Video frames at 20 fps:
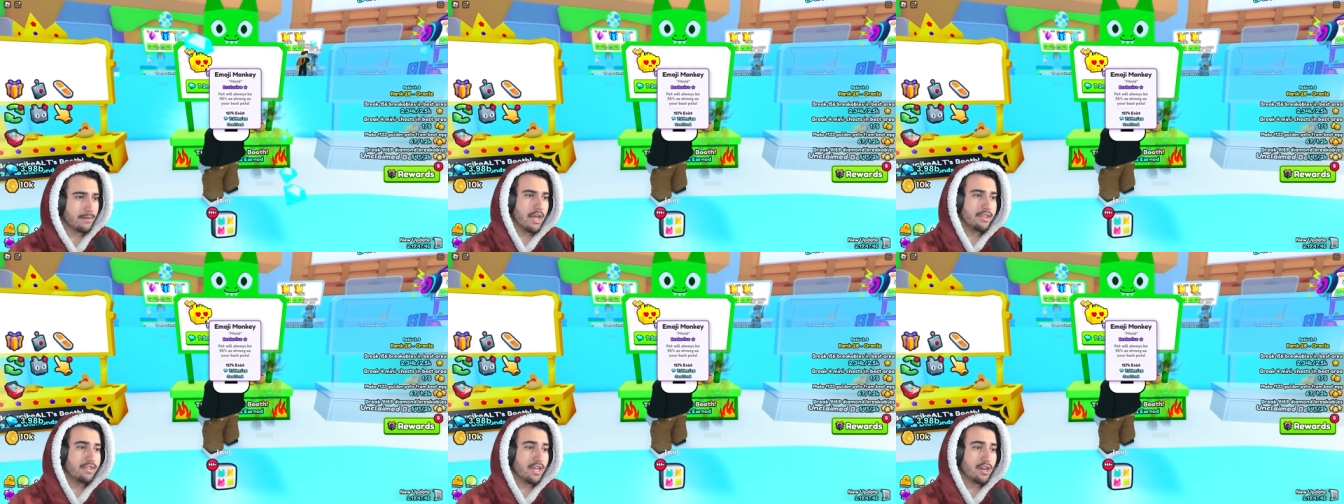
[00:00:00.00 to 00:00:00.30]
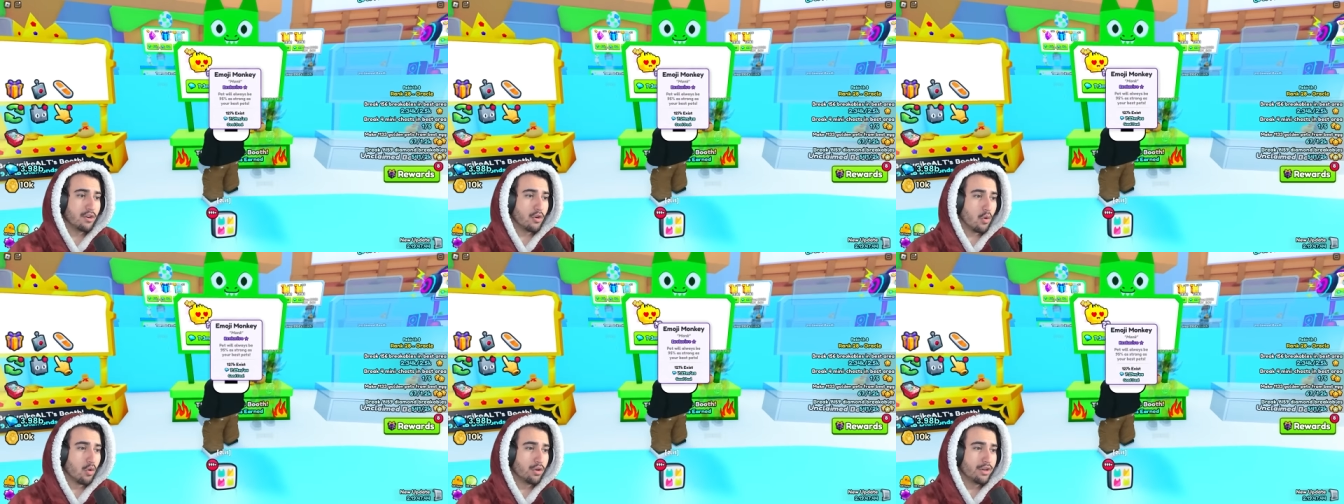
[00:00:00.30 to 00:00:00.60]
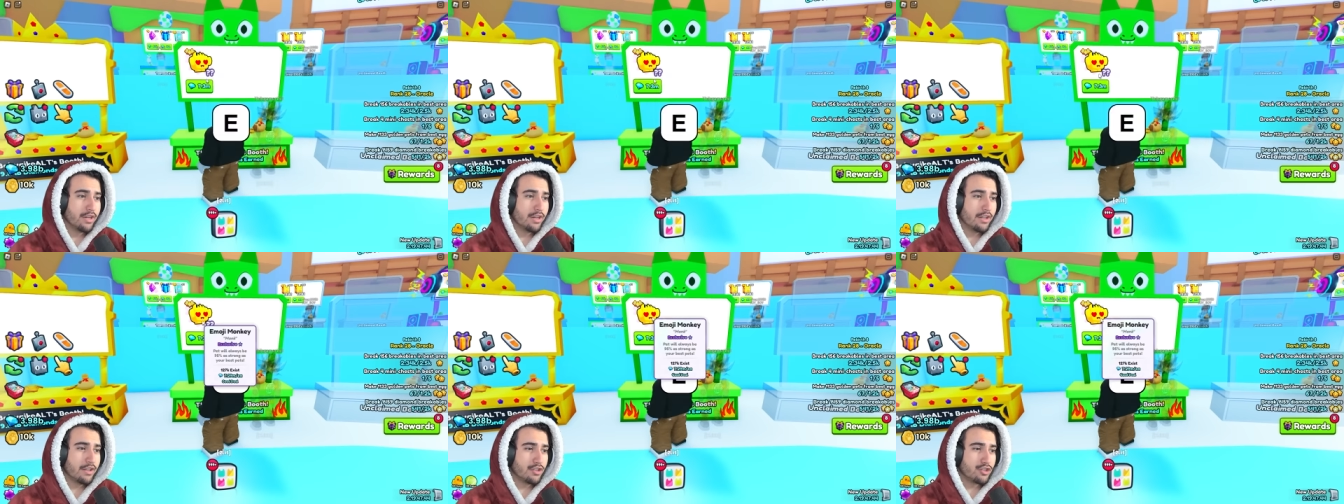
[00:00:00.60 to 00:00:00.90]
And then
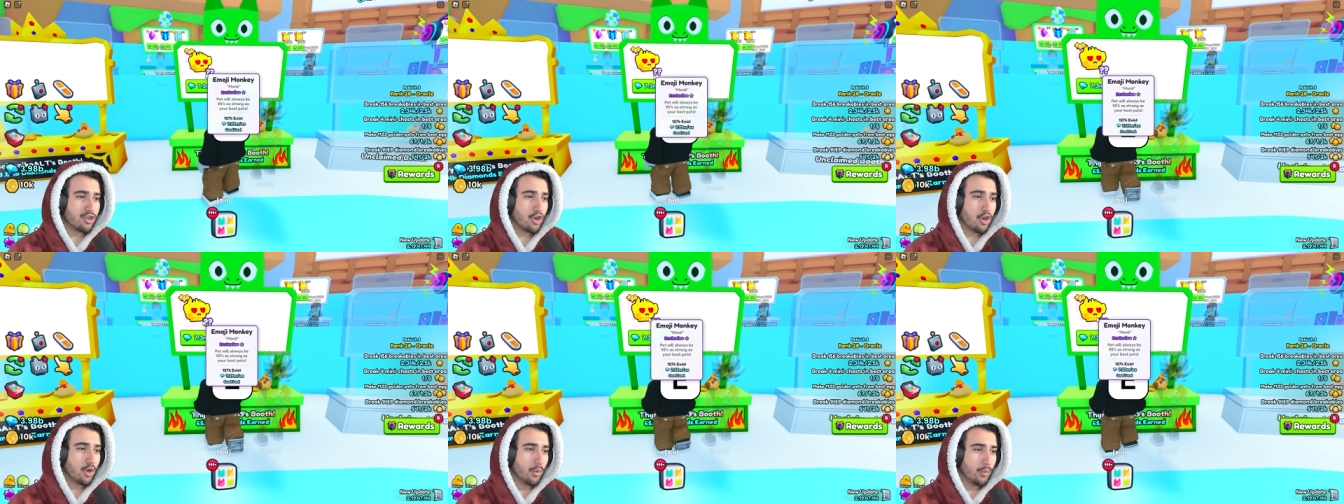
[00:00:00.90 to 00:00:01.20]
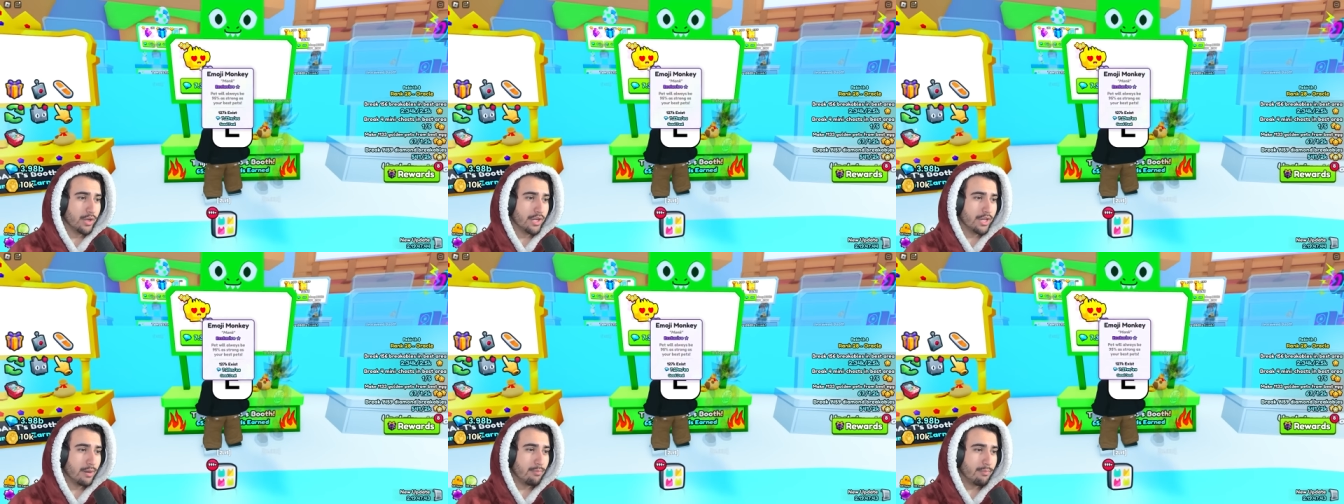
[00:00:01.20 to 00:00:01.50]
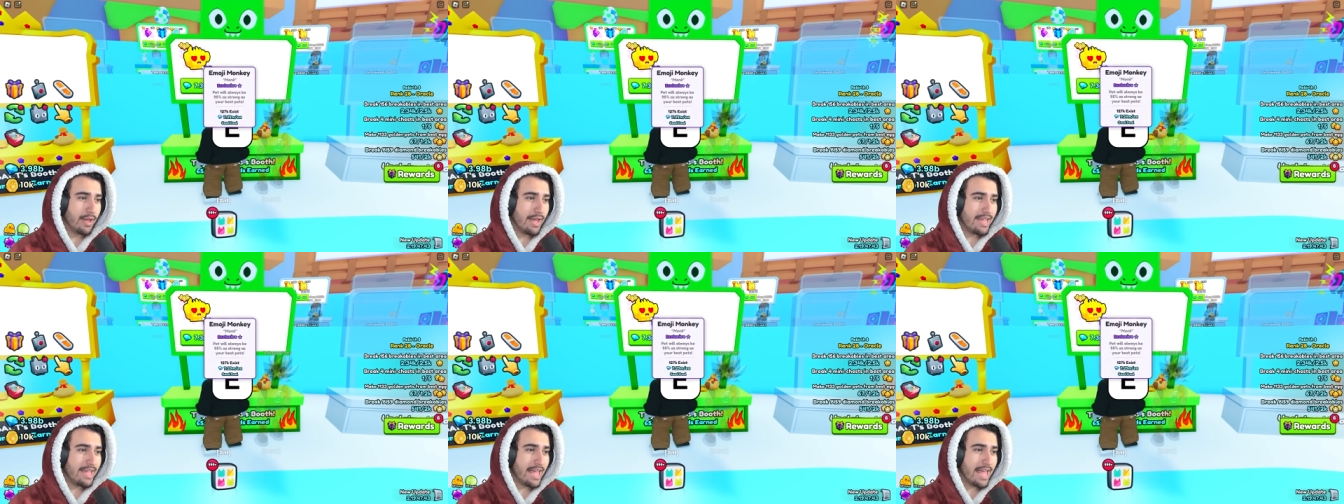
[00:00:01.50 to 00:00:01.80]
according to the chart, we could
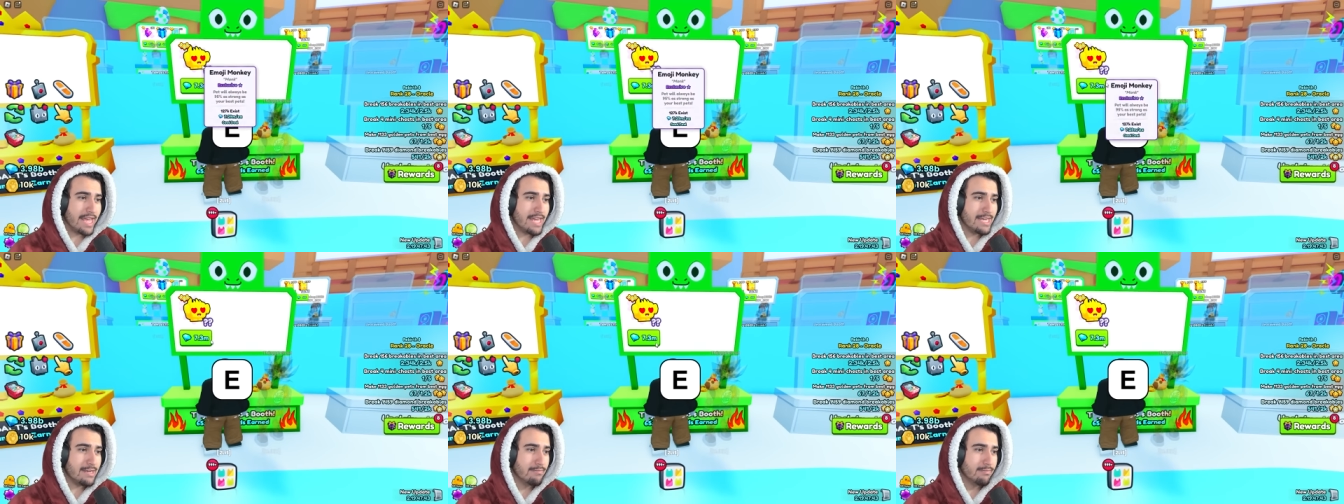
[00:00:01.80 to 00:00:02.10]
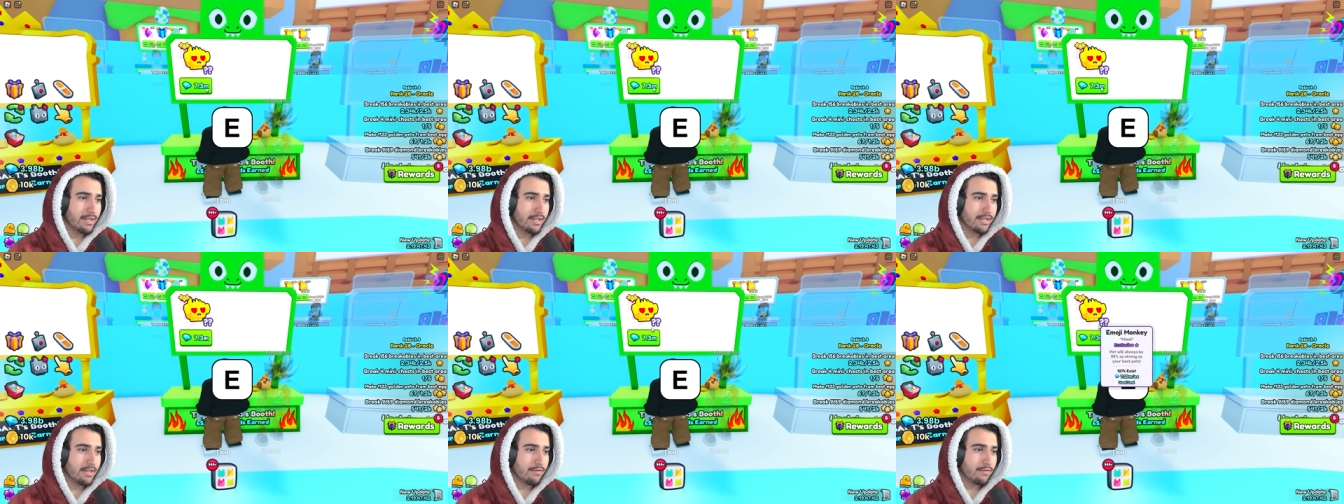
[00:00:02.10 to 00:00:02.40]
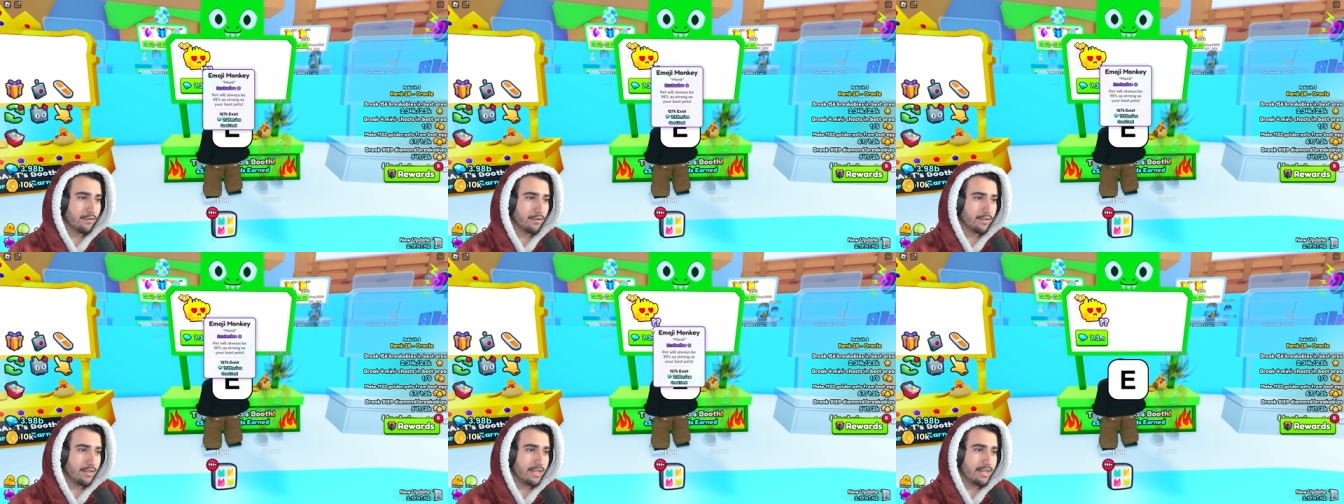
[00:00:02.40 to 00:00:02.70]
pay 8 million
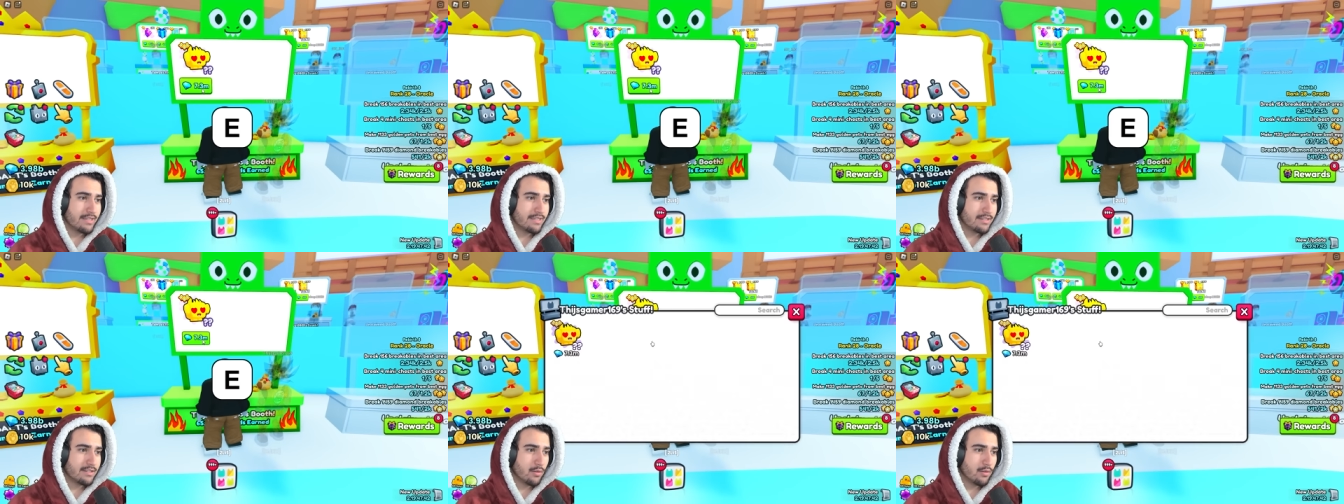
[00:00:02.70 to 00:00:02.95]
for this.